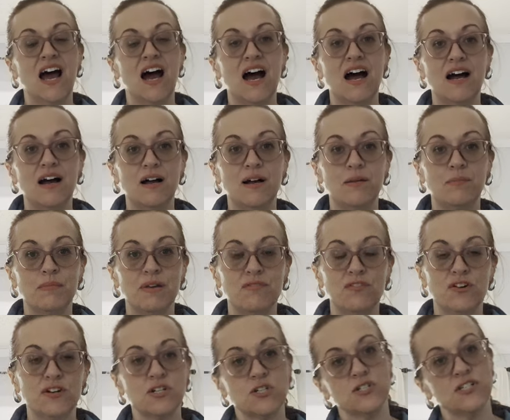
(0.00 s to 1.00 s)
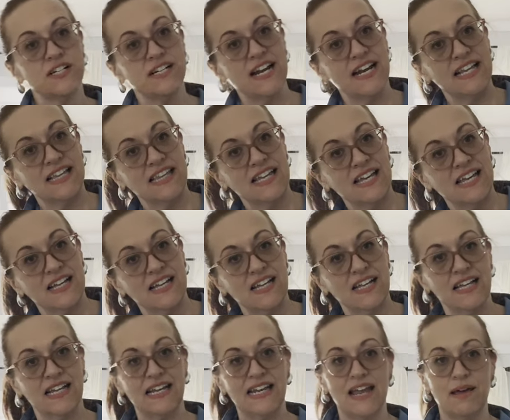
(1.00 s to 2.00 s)
Um, if you're interested in
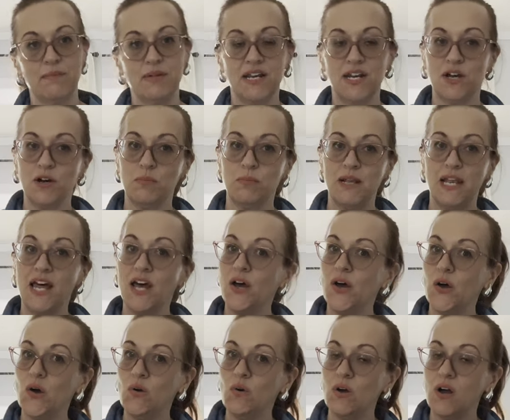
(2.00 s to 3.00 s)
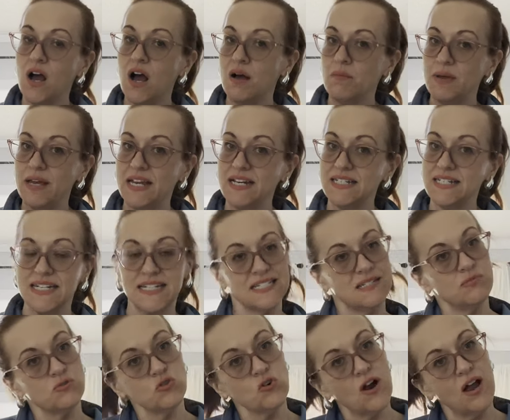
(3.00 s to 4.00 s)
anything, let me know below. Comment and
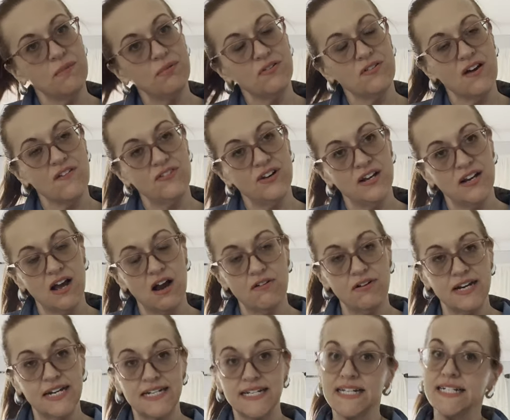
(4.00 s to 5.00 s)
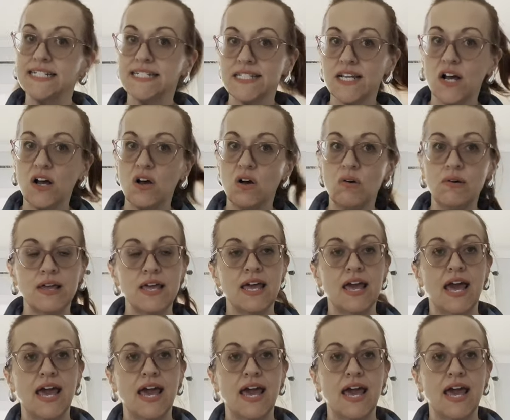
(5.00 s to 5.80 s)
subscribe if you haven't already done so.